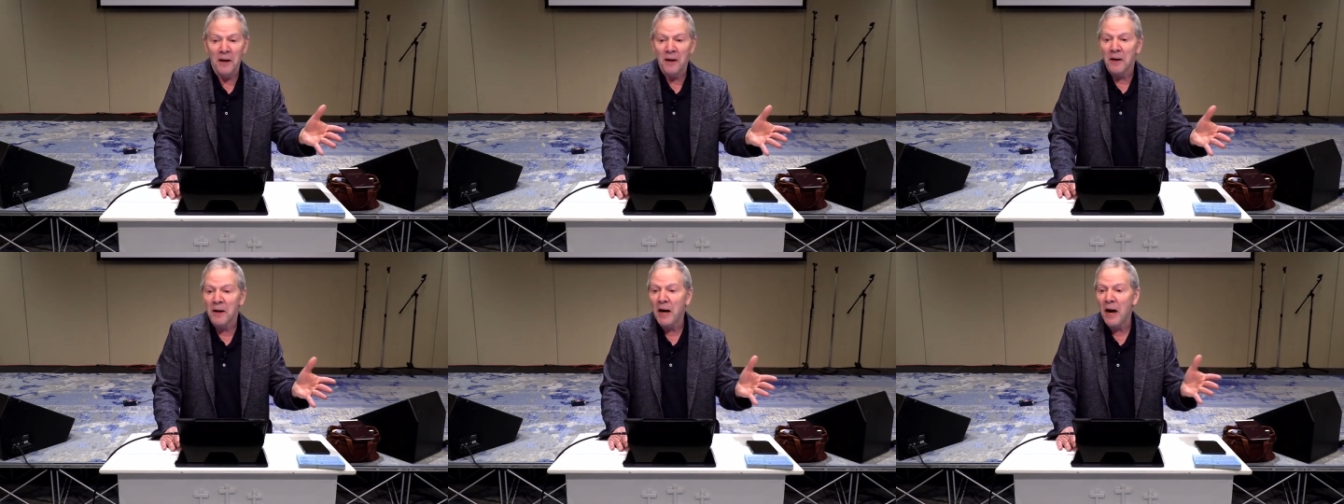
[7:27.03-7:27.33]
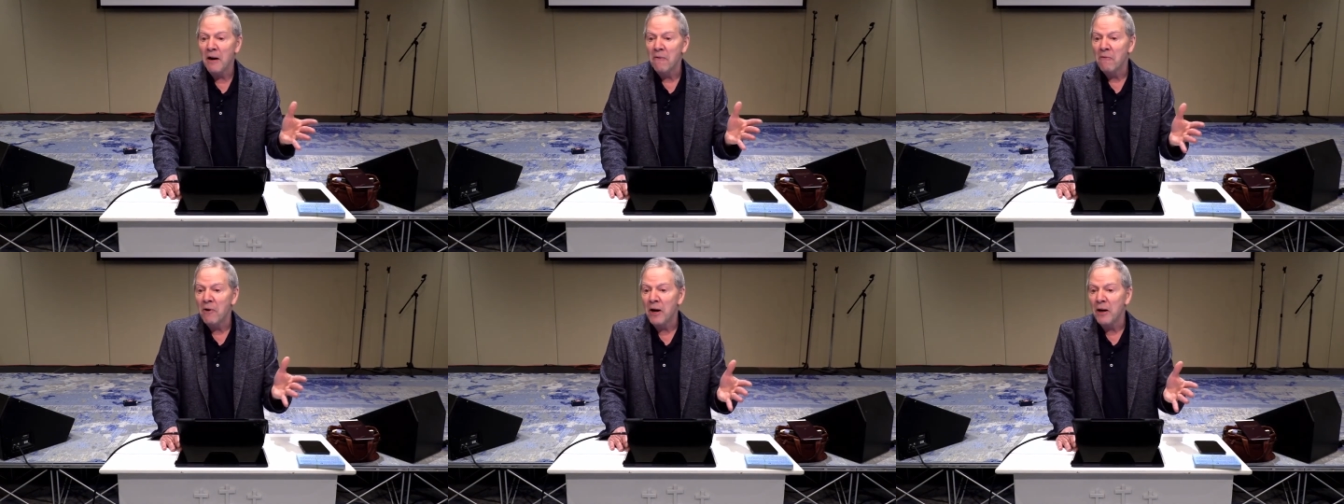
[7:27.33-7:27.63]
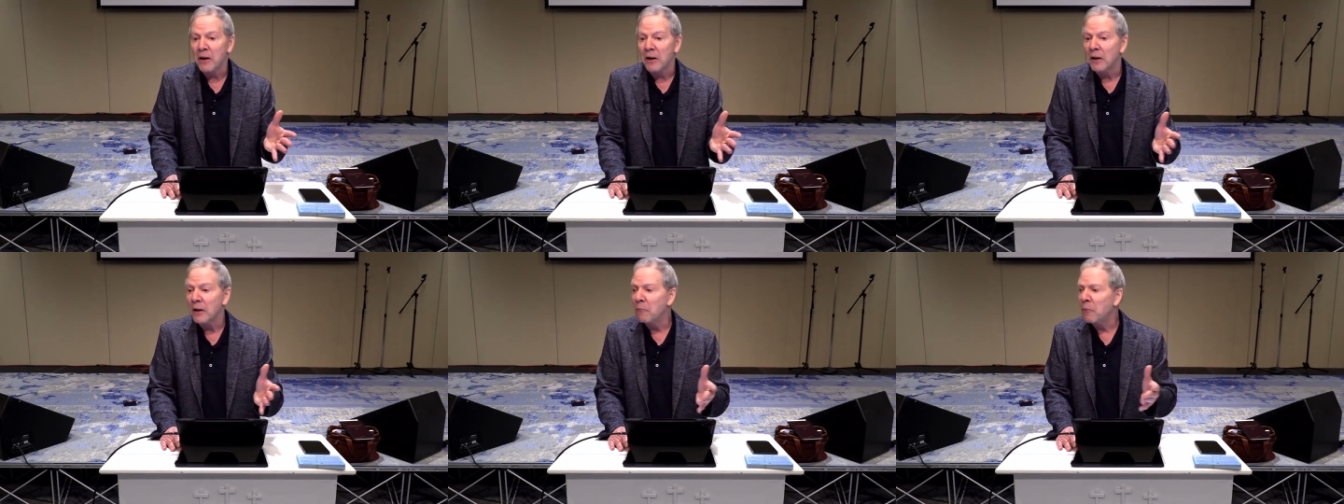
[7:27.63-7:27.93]

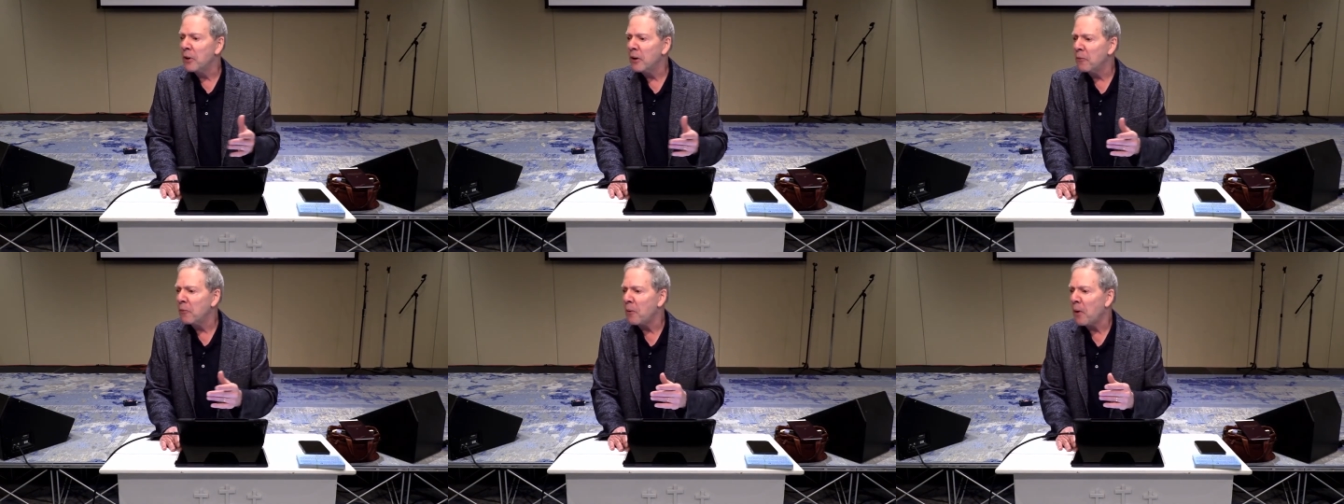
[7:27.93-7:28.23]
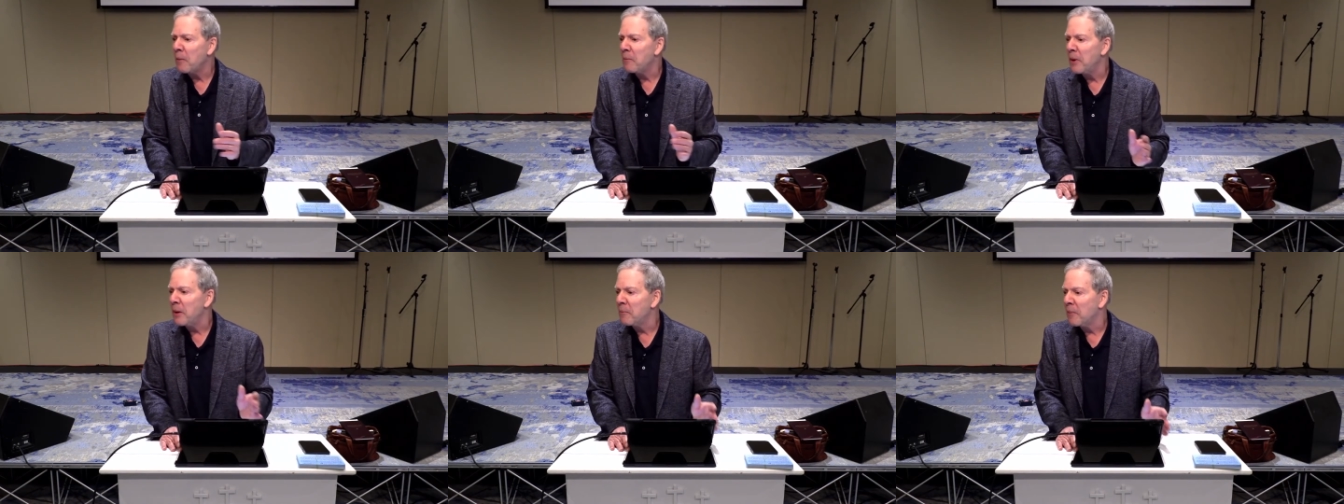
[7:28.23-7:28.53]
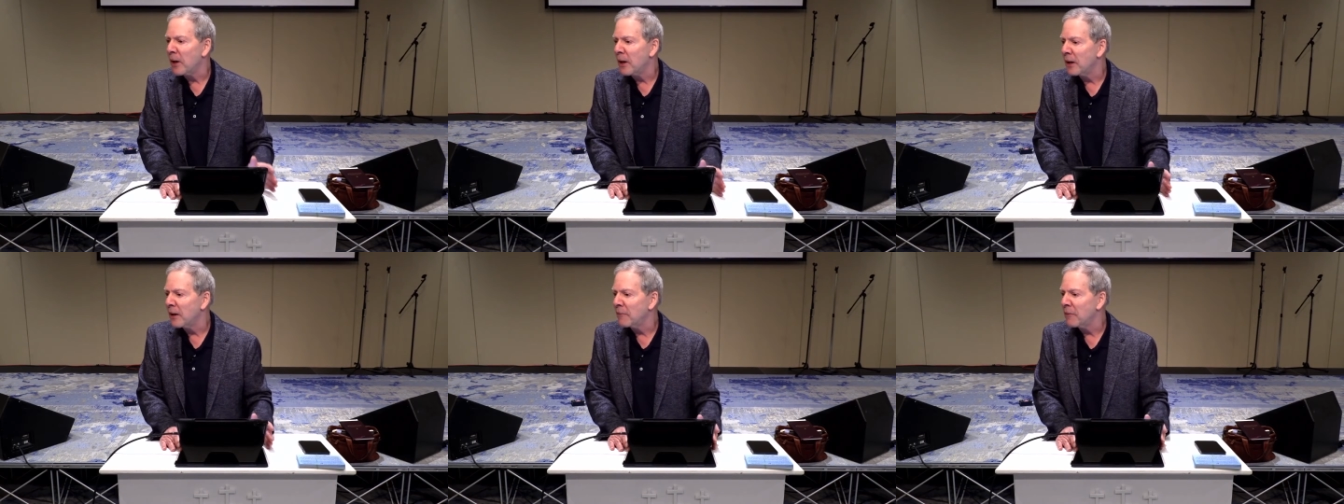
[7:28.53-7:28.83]
Kairotically. What do I mean
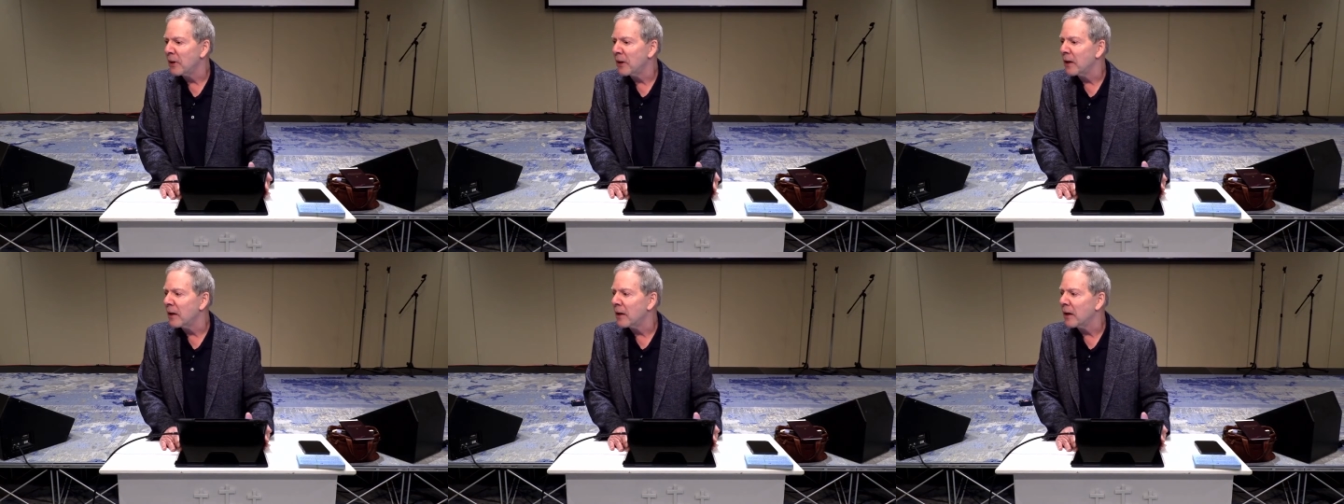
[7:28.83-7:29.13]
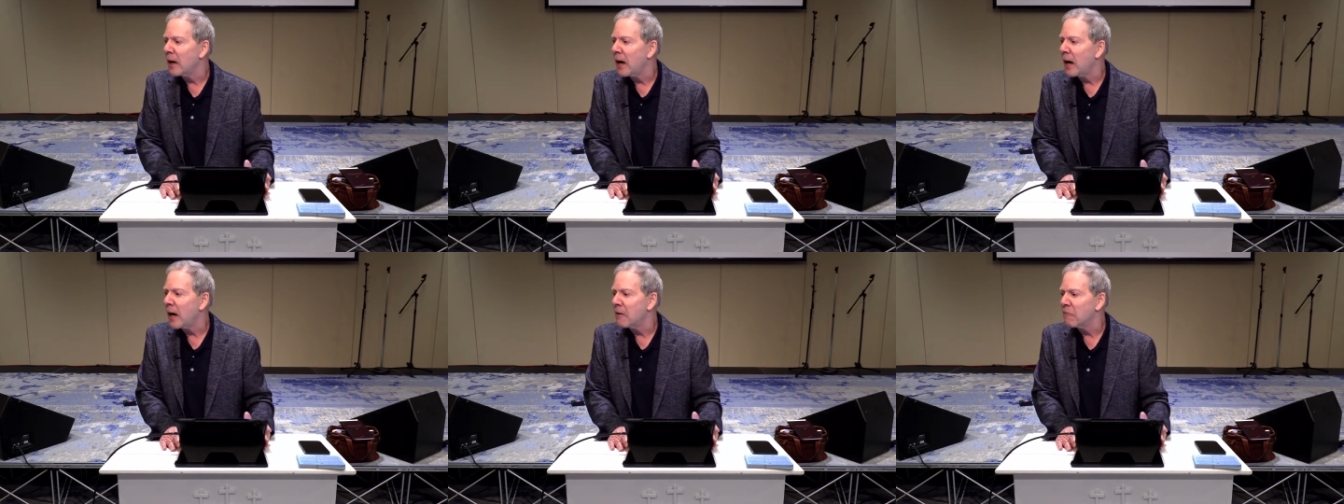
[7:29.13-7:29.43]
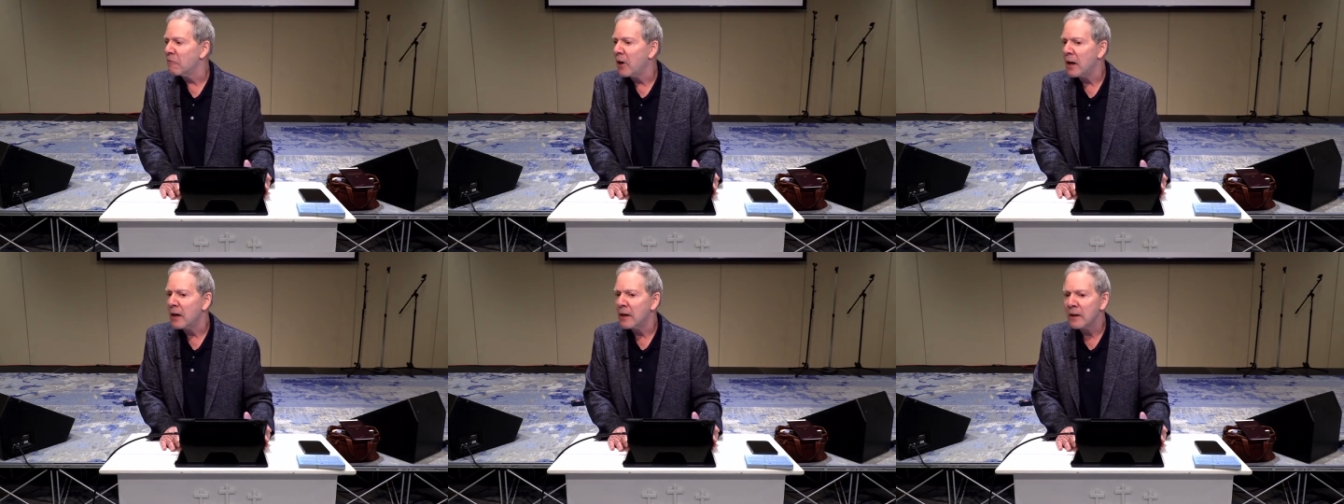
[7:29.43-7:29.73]
by living
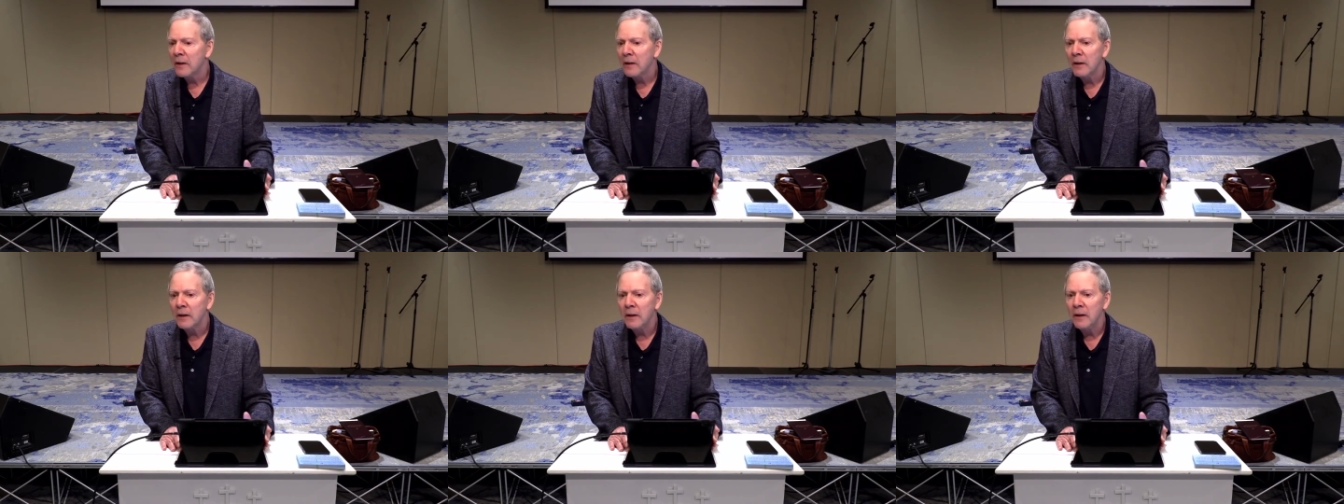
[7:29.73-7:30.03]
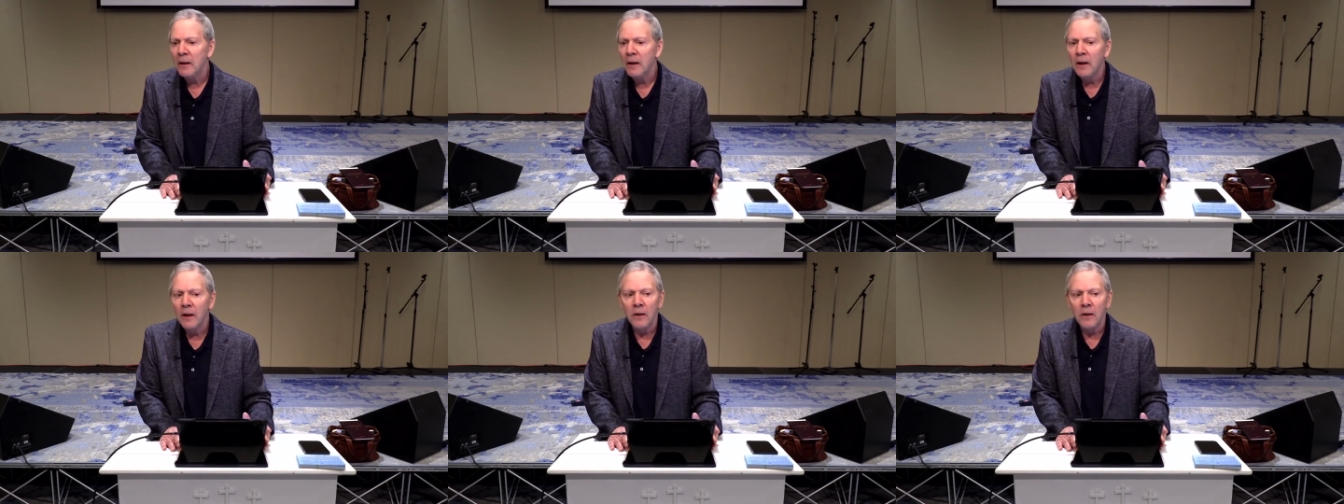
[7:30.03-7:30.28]
kairotically?